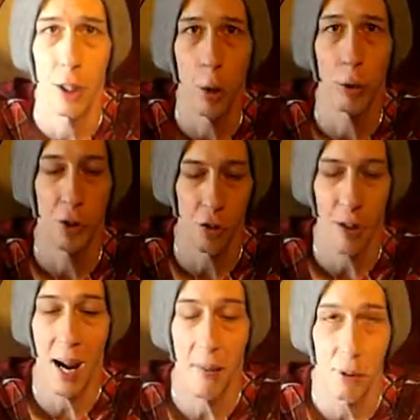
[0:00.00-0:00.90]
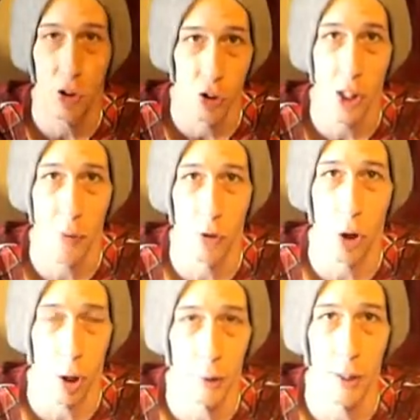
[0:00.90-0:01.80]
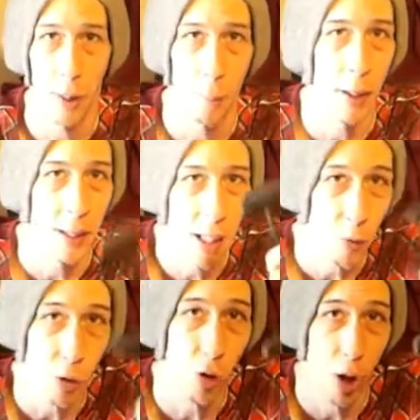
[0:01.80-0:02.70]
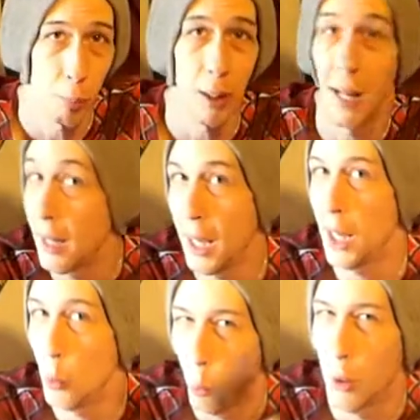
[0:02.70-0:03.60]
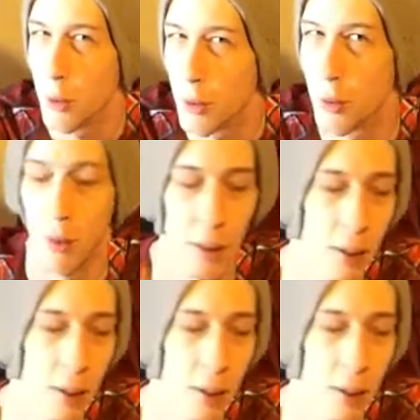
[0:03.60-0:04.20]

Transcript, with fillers: He only just had the sheaths on there, but I never saw a blade in it once.